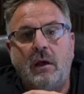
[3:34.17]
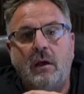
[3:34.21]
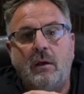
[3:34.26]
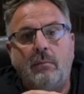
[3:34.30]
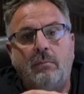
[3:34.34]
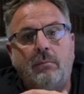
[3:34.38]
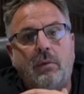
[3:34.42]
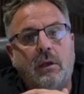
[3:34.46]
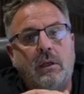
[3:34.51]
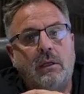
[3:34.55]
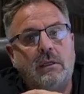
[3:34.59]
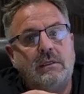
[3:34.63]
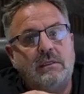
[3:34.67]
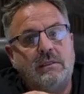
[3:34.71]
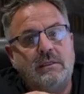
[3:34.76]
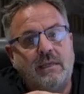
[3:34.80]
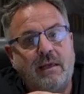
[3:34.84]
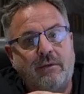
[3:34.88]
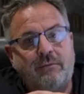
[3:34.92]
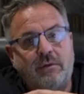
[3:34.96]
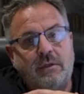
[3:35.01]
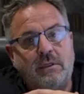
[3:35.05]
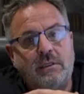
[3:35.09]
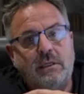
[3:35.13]
But at
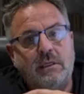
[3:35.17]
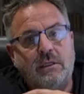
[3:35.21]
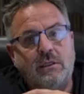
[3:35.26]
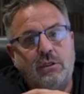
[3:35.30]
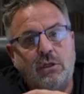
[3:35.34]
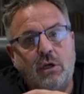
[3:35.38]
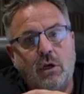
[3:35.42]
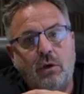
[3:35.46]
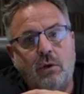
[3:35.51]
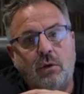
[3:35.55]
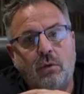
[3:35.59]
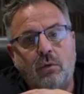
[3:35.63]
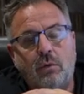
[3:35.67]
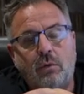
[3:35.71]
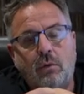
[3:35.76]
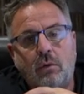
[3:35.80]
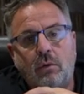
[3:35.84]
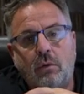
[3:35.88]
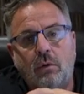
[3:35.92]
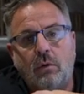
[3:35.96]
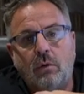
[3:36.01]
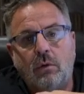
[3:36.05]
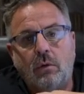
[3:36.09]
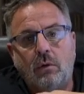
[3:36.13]
72
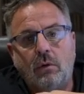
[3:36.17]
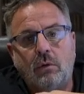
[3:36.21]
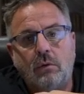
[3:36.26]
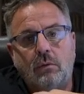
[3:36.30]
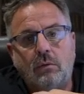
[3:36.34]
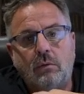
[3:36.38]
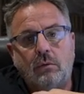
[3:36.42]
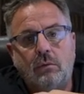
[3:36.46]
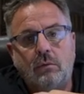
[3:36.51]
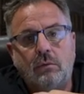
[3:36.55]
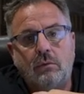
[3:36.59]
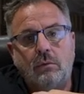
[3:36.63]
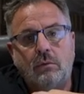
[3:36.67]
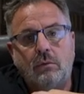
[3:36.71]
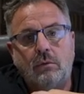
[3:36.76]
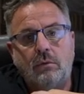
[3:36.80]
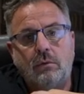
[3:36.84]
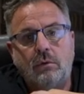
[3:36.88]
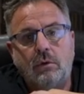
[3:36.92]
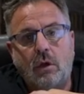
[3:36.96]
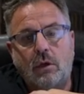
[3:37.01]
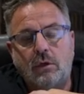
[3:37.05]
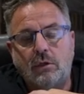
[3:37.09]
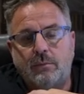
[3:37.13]

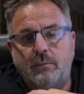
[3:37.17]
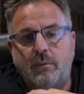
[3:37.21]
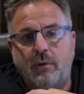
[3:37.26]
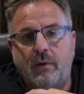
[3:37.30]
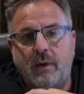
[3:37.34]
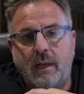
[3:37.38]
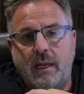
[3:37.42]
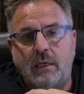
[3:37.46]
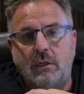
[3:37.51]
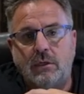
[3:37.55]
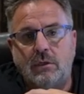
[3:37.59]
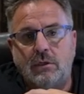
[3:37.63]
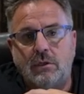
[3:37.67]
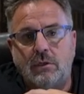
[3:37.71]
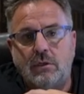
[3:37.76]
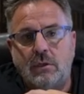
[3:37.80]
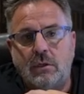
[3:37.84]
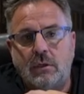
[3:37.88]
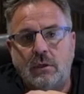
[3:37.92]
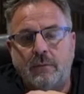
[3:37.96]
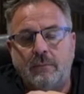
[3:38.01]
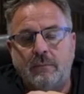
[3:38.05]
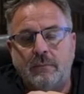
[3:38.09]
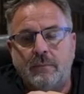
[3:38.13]
dots per
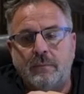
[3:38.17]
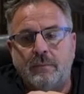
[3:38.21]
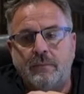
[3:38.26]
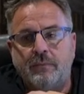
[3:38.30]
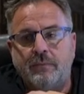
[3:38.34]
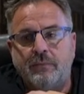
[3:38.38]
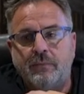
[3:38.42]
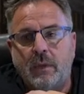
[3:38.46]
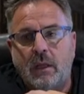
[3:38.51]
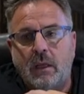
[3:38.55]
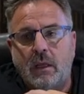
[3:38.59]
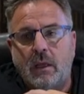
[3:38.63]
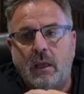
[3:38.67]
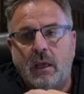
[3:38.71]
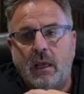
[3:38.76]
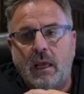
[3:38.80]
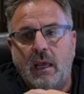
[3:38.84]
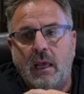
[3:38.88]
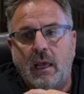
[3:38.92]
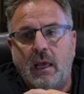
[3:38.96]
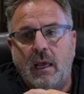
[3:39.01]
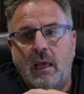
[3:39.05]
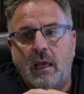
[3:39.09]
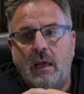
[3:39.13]
inch,
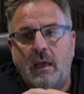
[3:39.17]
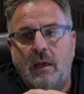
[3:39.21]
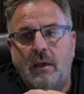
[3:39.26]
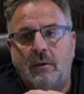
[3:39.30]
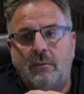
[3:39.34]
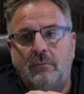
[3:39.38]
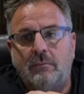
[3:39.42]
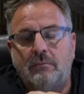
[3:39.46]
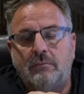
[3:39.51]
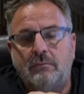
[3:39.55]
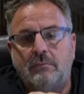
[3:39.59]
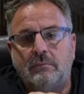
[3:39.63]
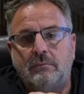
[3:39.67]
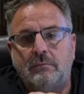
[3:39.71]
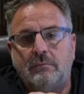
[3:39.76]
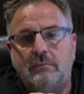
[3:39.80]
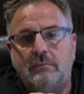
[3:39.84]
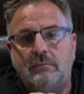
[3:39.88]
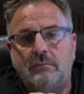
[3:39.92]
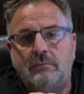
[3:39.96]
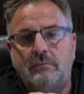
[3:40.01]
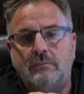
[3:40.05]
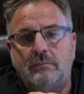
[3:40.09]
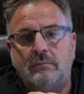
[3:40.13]

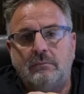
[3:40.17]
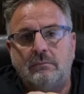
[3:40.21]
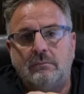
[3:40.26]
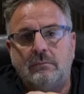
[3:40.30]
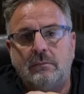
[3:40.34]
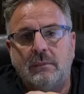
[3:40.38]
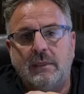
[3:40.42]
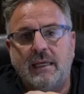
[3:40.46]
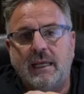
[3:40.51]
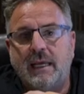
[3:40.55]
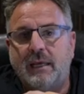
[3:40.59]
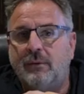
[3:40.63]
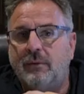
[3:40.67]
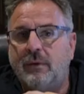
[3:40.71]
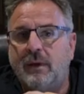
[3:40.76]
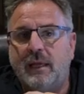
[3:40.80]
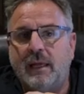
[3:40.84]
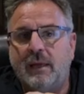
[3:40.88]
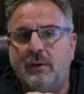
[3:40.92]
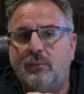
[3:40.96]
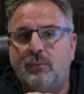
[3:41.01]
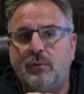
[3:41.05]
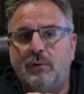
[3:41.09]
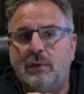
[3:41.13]
it
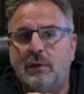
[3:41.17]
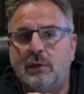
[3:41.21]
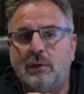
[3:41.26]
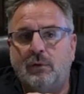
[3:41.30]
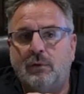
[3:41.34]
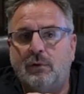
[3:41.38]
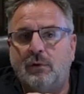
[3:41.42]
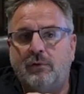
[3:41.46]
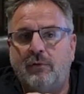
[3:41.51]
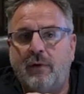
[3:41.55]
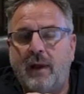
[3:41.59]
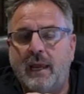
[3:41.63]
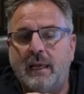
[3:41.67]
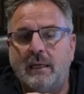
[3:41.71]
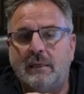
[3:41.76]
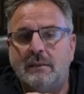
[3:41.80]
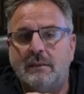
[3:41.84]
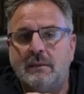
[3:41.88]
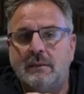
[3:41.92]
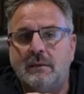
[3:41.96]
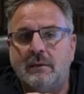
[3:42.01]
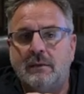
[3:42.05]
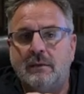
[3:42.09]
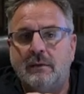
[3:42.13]
wouldn't look great.
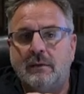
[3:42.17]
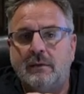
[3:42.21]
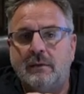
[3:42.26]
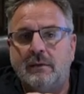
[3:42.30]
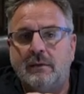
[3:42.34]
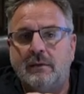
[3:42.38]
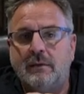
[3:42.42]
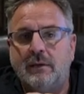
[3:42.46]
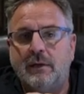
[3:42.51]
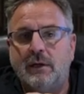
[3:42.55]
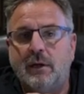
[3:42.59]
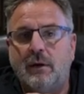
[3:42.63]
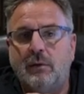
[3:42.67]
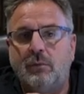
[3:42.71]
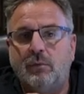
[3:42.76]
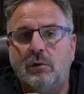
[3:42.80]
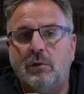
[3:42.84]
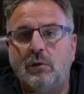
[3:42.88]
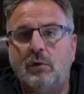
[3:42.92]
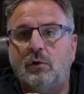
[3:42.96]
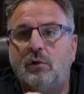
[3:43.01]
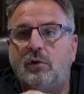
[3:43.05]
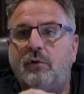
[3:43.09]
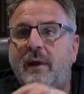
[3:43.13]
You know, it
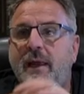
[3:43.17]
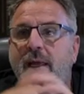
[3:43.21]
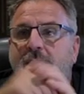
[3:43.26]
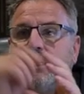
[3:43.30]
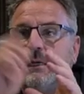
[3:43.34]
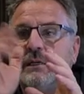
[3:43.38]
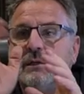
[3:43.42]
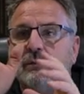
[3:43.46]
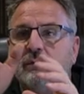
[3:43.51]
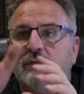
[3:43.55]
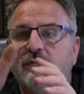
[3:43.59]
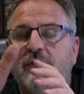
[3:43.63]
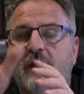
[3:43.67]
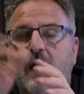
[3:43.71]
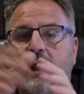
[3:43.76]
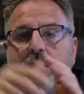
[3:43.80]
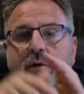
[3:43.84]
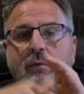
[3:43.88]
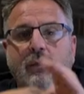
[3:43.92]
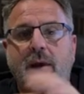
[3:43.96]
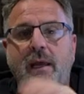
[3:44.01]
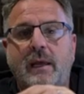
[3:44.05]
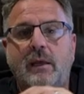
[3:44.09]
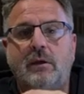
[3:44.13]
wouldn't look great unless it was far
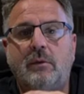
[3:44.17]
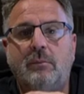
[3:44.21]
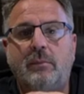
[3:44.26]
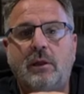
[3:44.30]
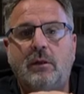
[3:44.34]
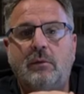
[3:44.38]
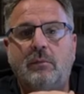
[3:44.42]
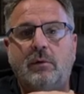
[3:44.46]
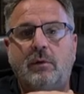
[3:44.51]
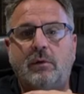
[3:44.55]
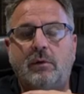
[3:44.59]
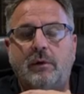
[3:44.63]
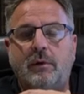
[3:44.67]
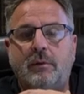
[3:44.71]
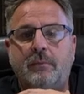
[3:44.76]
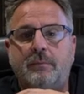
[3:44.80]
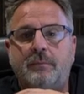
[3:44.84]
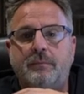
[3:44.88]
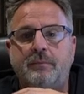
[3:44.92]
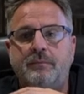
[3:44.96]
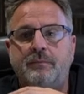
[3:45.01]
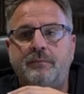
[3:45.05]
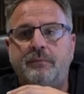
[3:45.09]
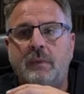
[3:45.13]
away on a billboard.
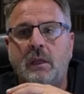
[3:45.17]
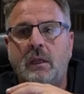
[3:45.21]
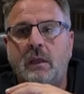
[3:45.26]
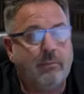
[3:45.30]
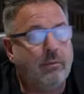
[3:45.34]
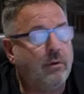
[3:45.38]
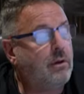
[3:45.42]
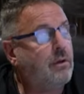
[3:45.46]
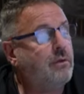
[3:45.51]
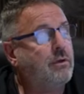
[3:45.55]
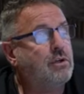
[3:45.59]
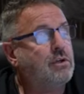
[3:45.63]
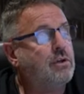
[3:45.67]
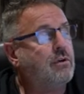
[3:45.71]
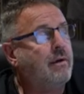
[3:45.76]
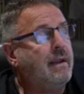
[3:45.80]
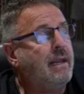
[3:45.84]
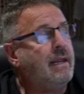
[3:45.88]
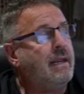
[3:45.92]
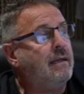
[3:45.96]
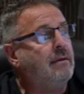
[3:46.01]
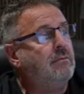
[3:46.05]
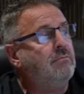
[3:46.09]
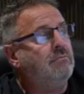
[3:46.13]
But on a
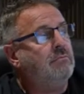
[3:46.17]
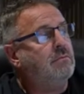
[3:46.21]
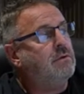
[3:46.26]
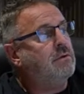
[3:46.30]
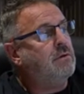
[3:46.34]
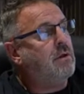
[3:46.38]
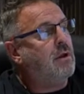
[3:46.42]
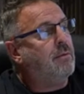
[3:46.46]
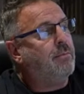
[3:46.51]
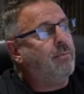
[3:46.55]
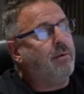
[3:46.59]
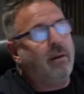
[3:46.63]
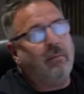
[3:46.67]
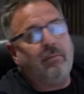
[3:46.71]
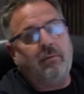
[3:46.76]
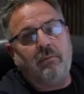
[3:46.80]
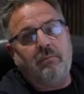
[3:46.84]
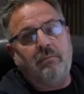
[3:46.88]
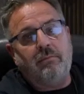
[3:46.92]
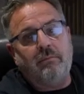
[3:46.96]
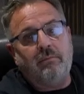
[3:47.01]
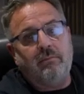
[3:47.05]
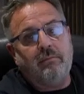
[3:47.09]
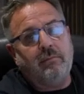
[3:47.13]
screen, not a problem.
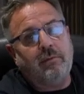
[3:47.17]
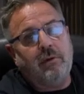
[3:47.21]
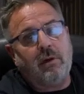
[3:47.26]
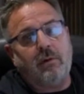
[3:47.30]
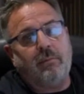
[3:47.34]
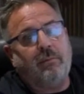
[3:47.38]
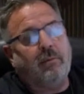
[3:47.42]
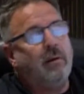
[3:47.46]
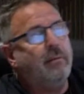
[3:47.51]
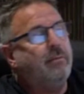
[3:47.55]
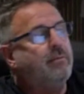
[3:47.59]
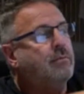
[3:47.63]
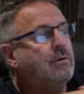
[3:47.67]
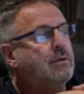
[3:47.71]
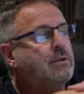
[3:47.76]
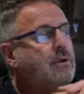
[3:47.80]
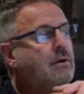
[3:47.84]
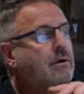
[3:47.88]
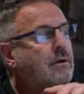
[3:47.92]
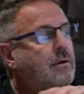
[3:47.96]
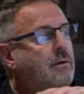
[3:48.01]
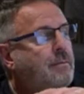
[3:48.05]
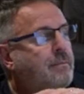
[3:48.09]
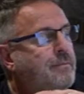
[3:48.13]
Not a problem at
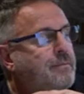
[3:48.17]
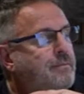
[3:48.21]
all.